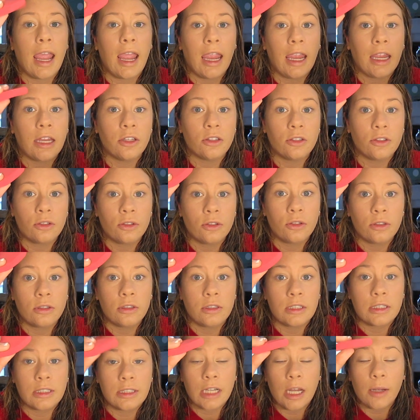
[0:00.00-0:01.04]
a
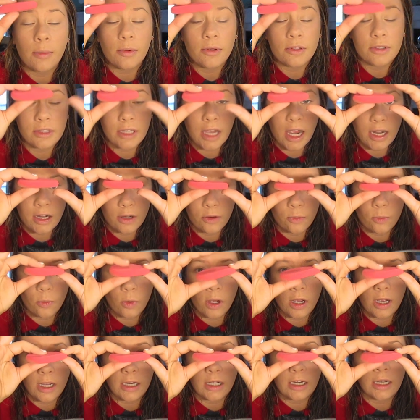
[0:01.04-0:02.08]
double-sided
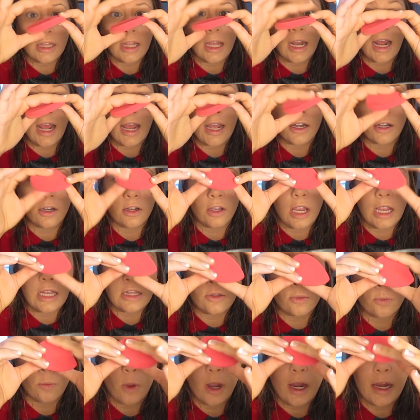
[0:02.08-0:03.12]
one that had
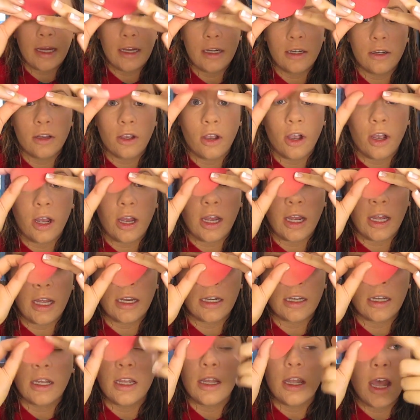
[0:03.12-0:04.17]
its white
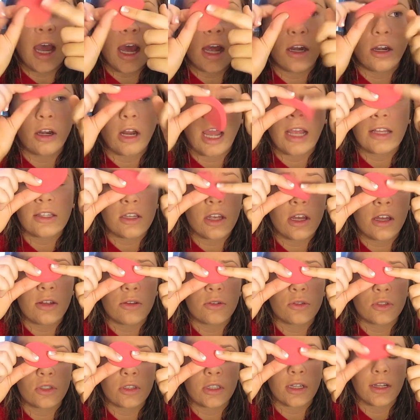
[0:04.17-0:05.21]
on. I saw it
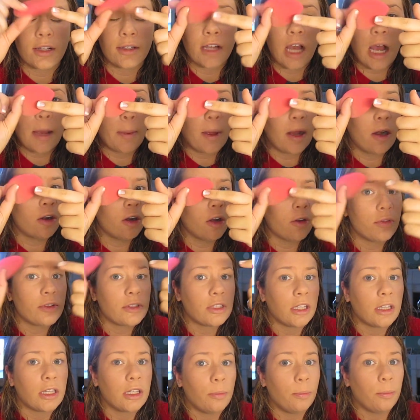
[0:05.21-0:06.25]
was just on the top. I don't know if
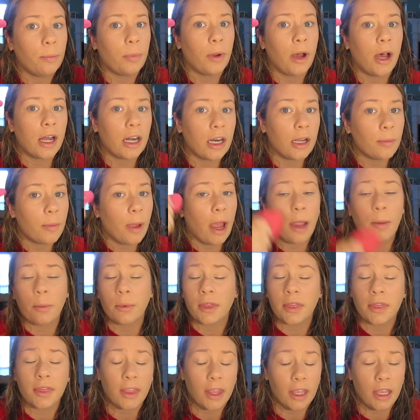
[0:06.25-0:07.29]
it's on the bottom. I
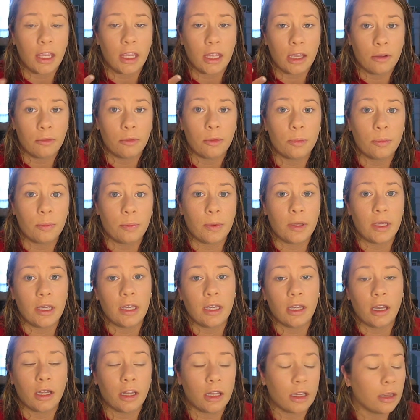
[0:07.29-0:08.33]
would think it would
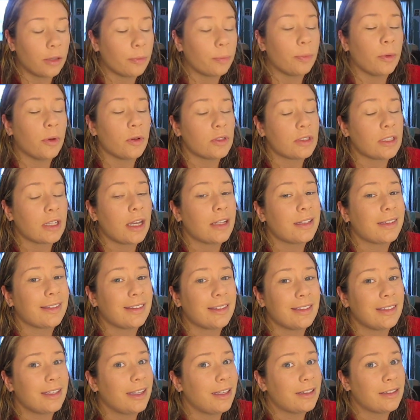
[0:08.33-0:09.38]
be on both sides
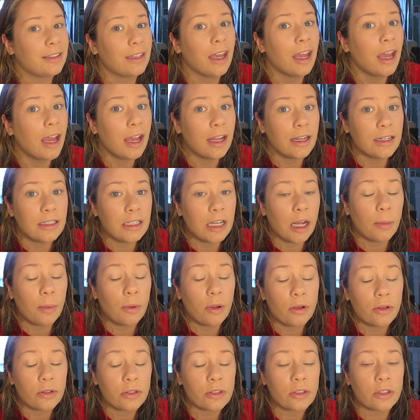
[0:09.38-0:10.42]
since it says
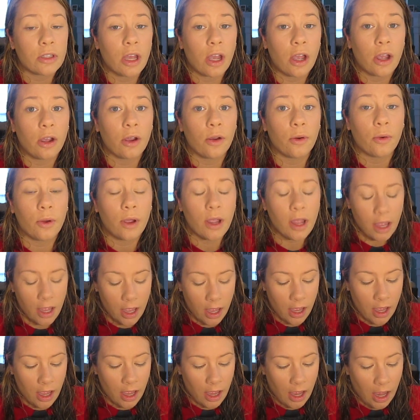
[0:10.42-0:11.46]
double. So
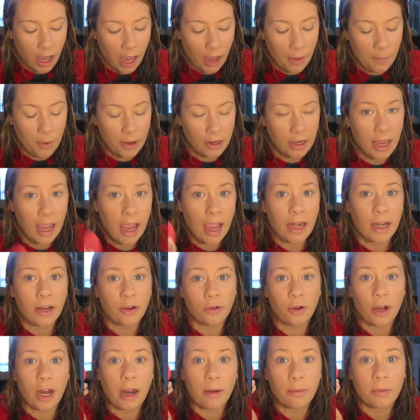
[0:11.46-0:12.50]
I went ahead and
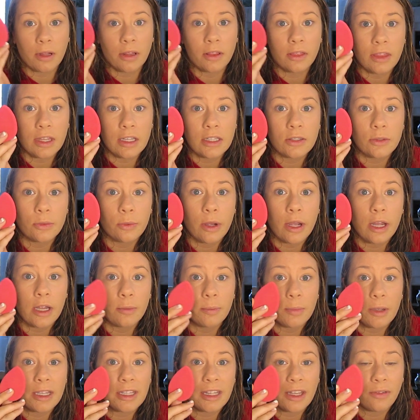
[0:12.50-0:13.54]
grabbed this
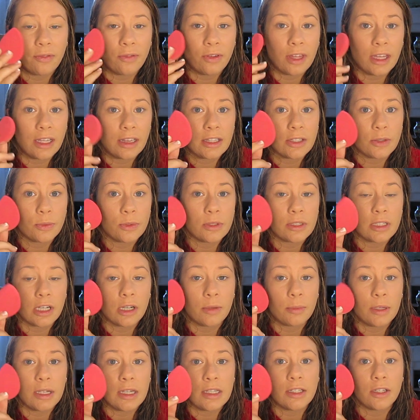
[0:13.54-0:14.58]
one because I feel like this one's
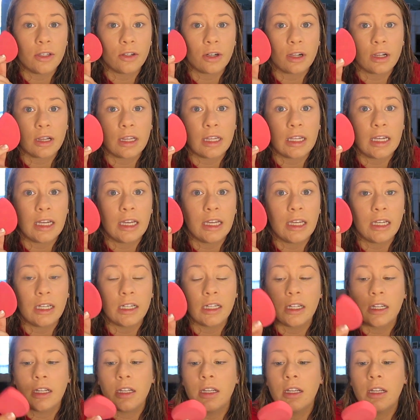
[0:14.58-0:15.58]
going to be easier to clean,